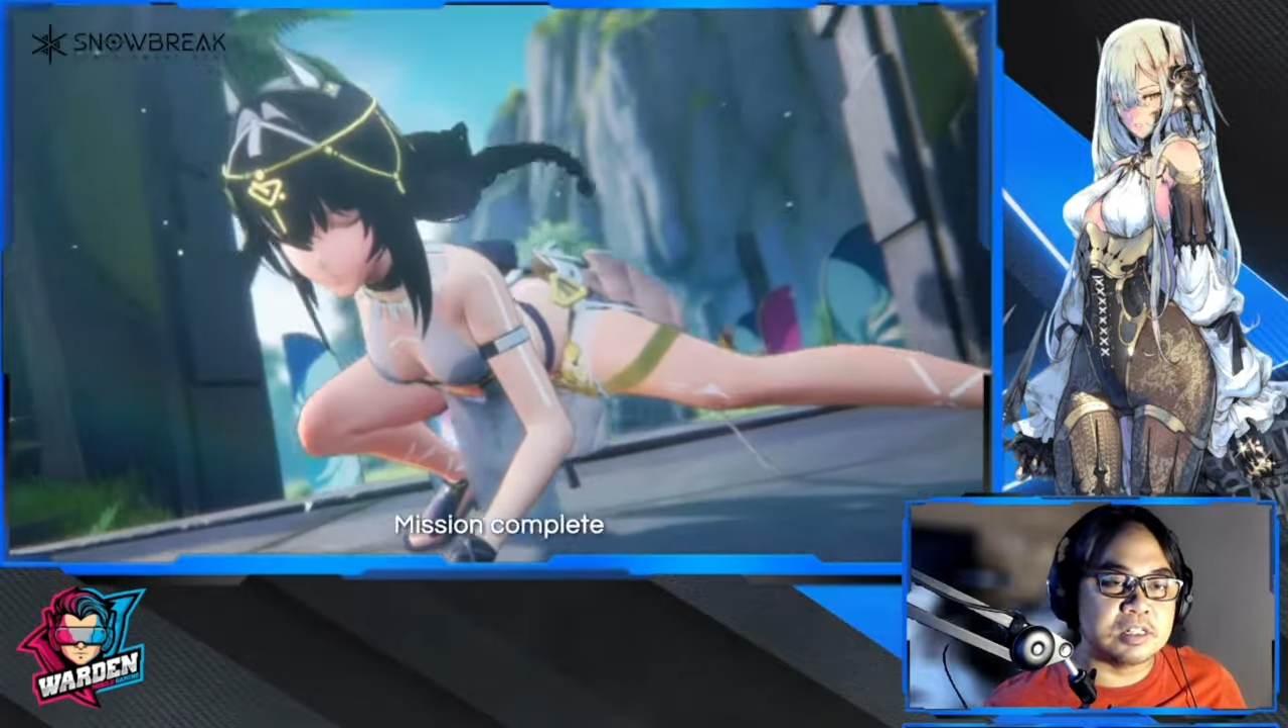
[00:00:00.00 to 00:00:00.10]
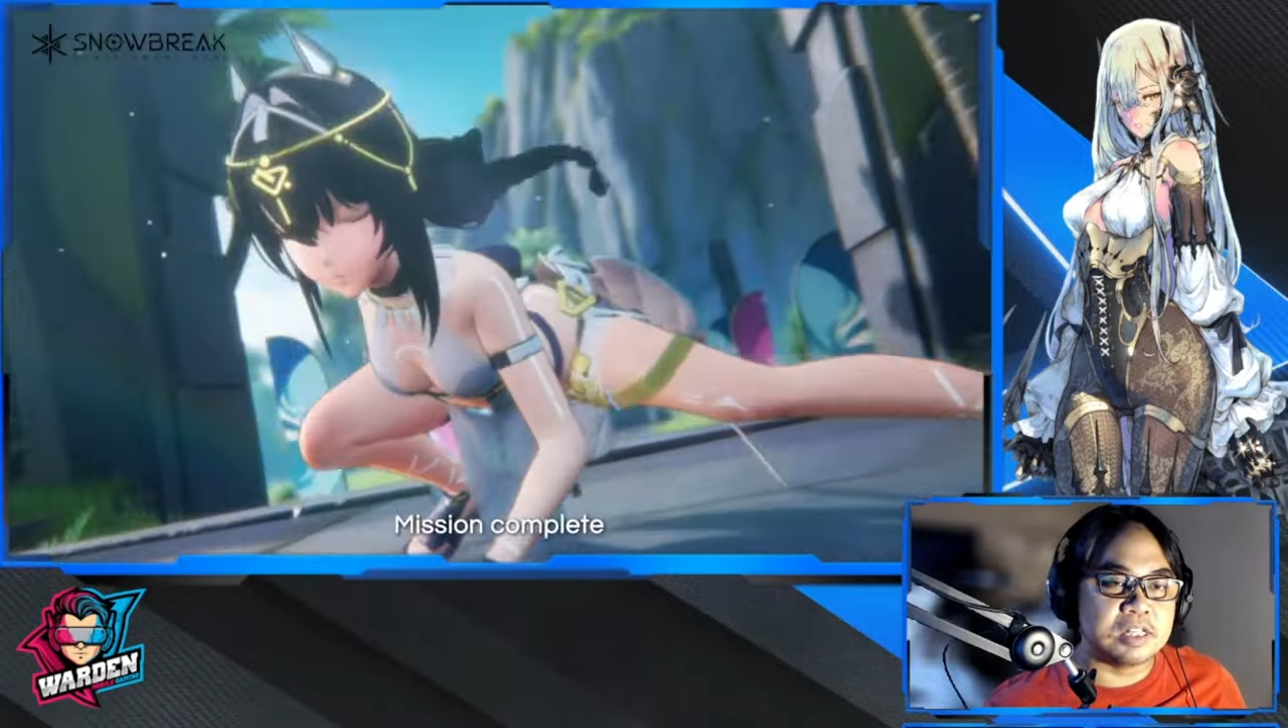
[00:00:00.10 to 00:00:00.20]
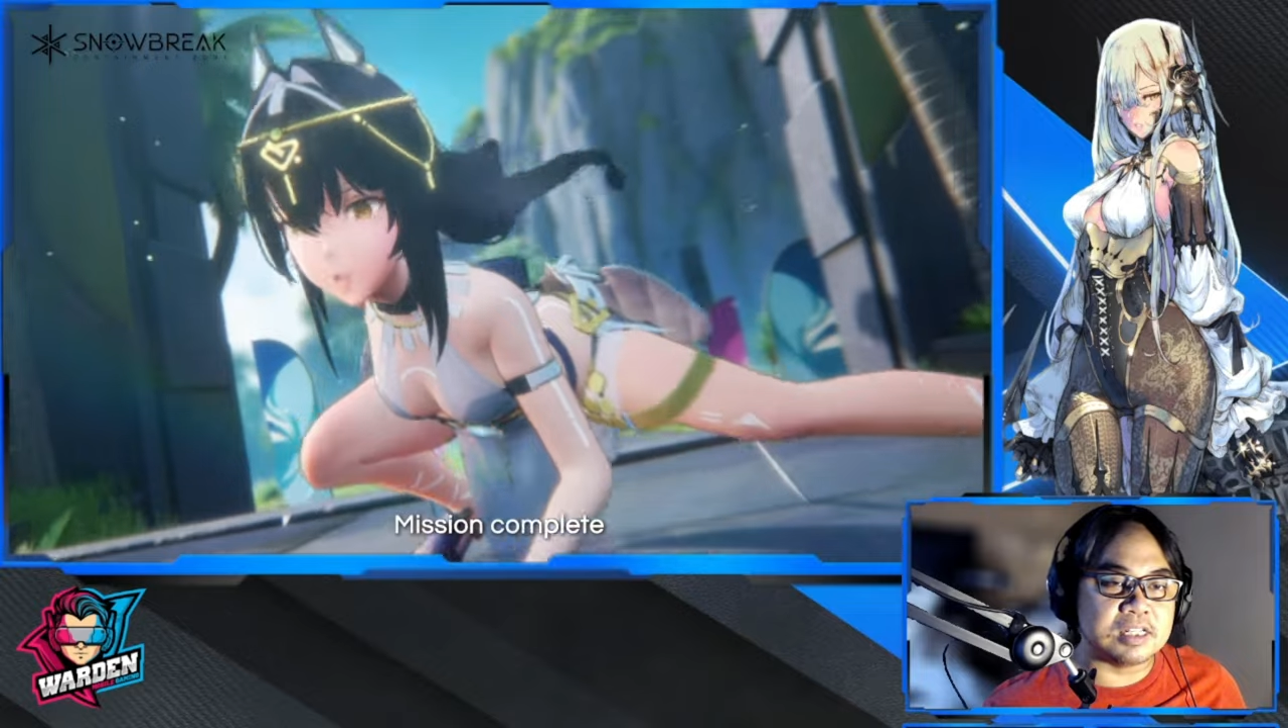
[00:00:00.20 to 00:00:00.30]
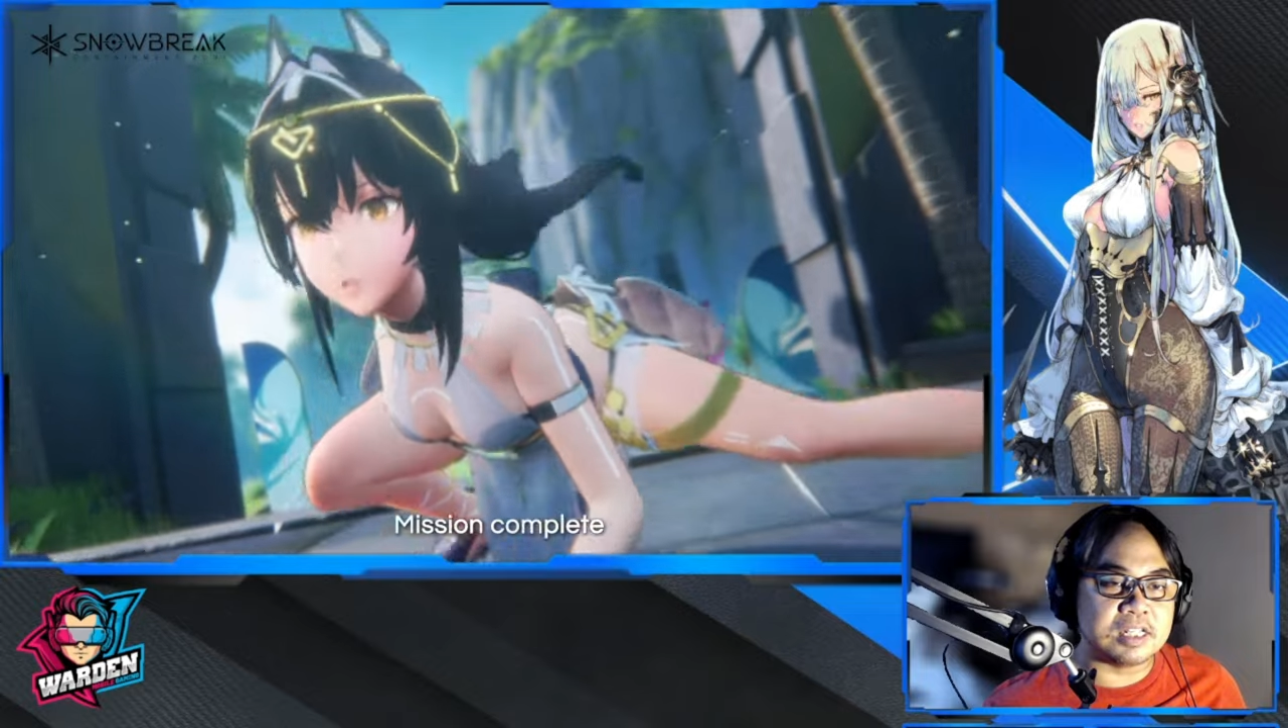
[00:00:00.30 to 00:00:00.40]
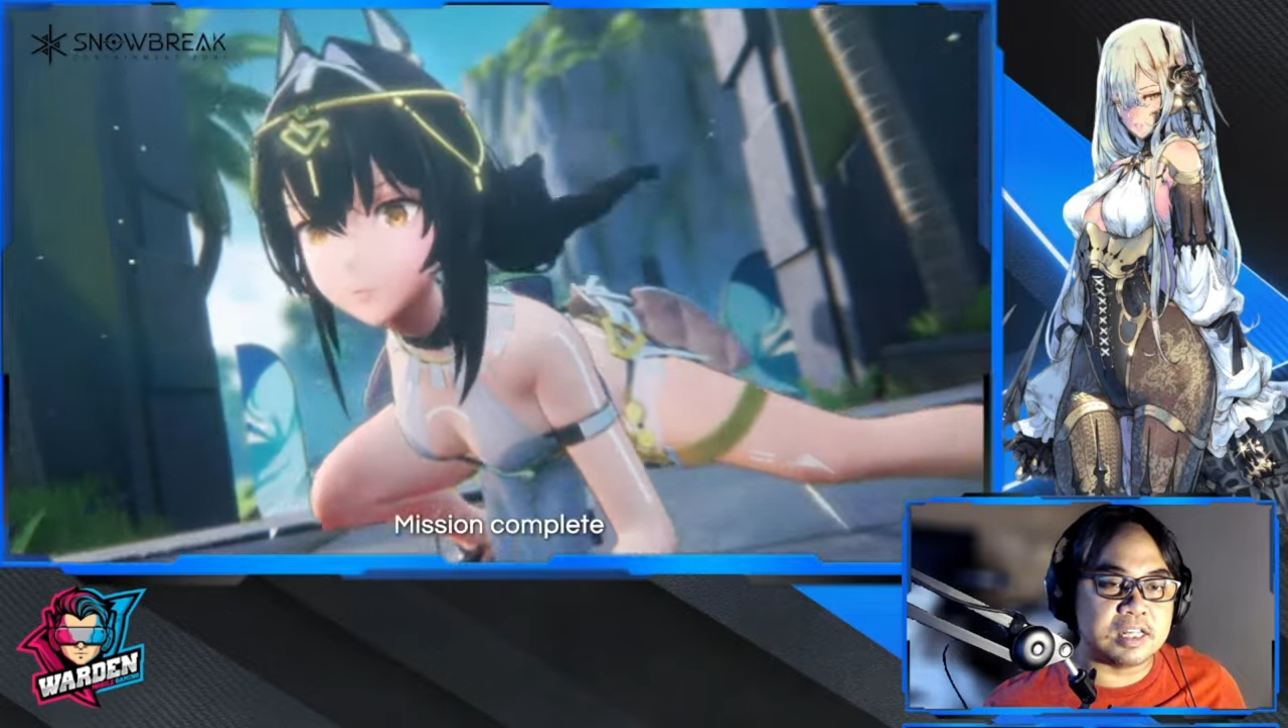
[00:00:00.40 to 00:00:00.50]

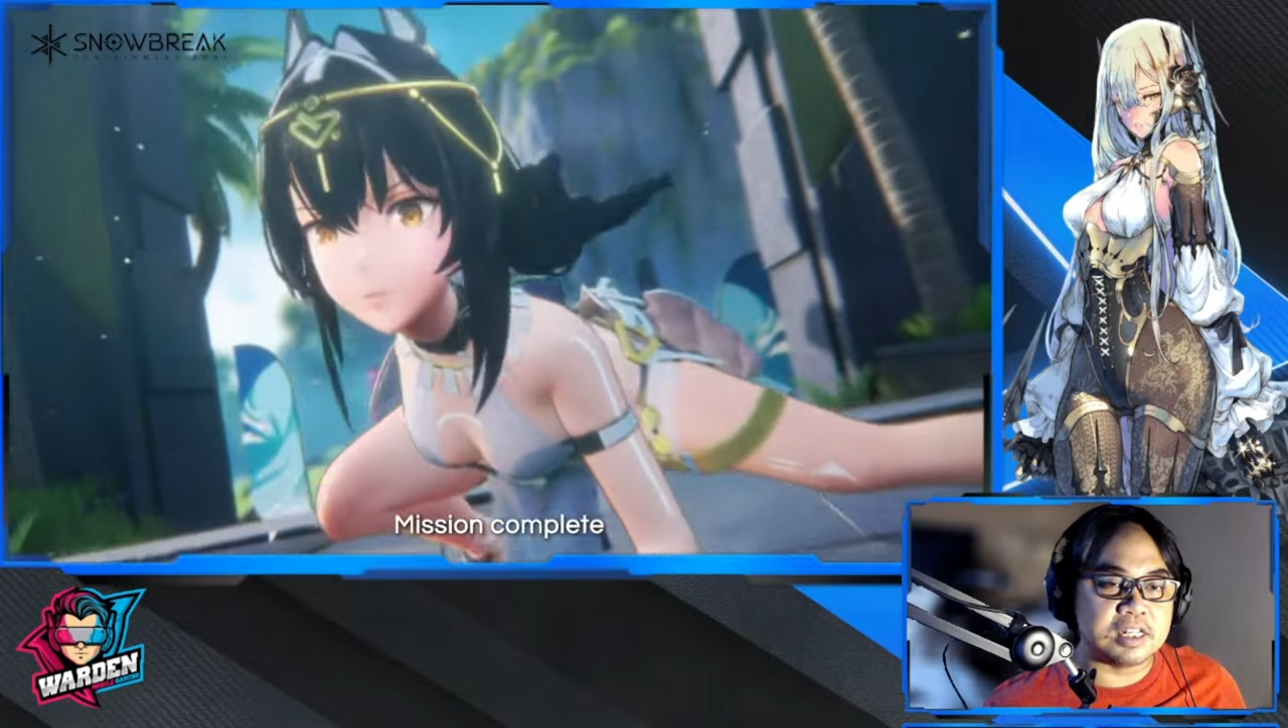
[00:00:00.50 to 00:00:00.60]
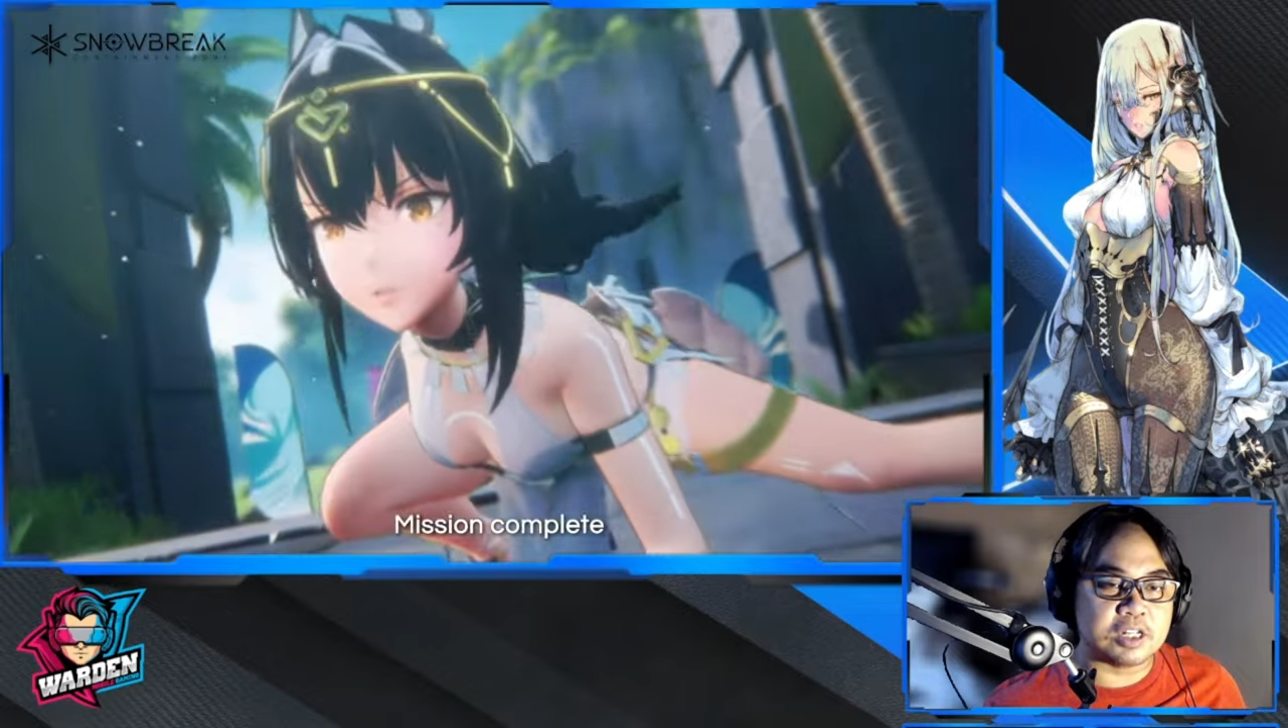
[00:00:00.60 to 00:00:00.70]
This is